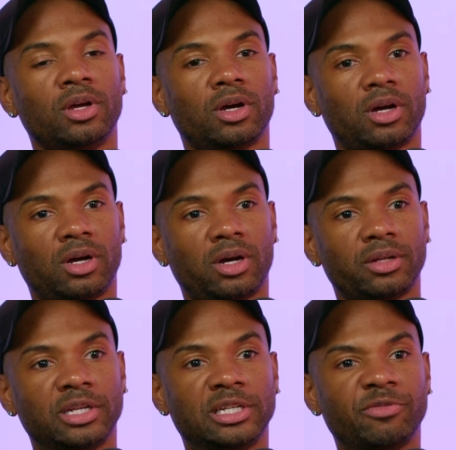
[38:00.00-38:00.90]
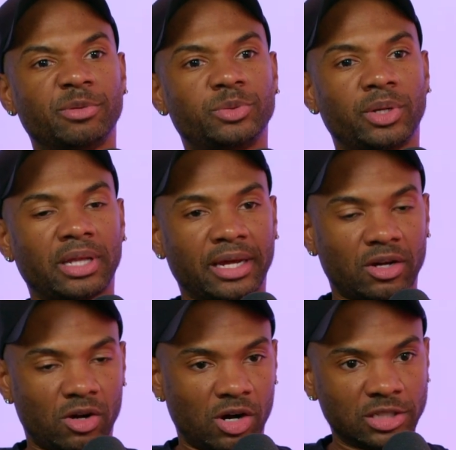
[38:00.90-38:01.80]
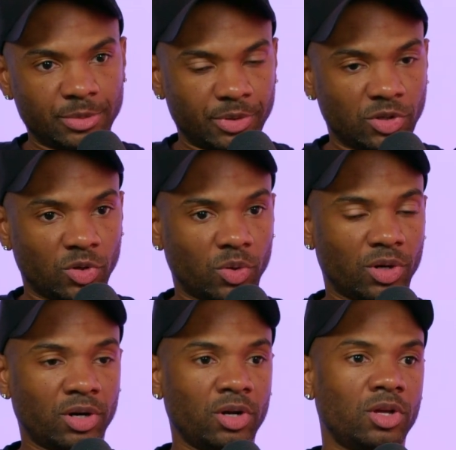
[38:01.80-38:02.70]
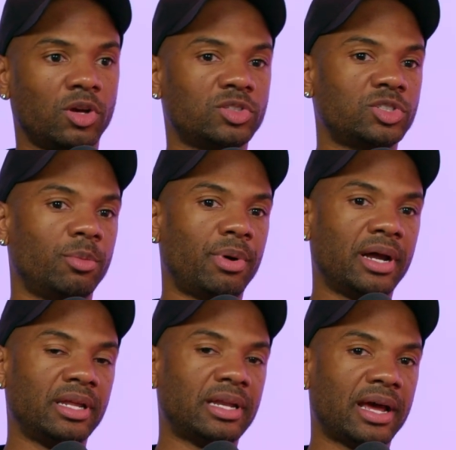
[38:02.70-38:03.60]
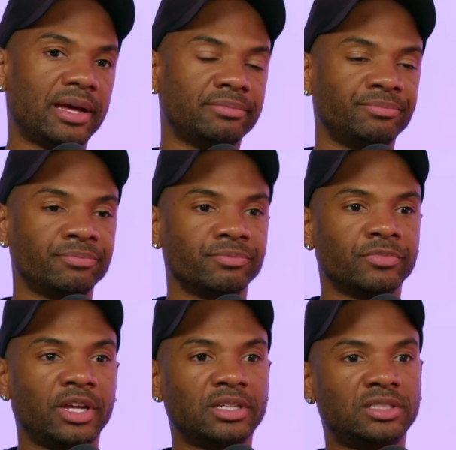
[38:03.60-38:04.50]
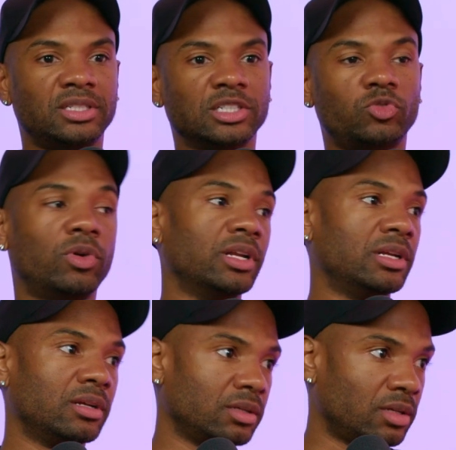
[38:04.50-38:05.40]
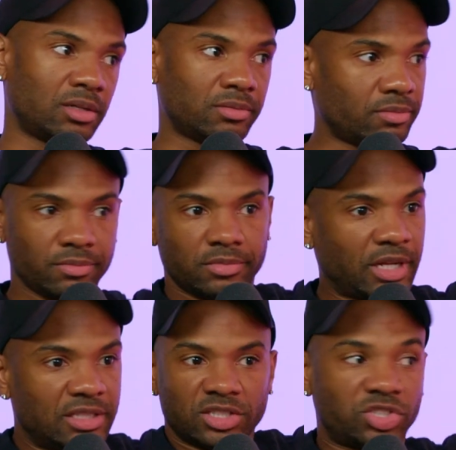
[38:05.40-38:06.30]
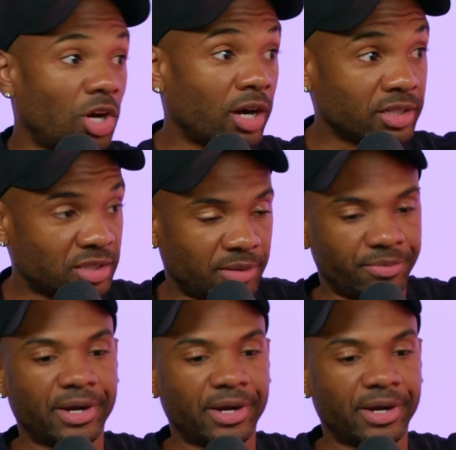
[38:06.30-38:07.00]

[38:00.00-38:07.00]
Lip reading: the difference between like an entrepreneur or somebody that is just they just started something, right?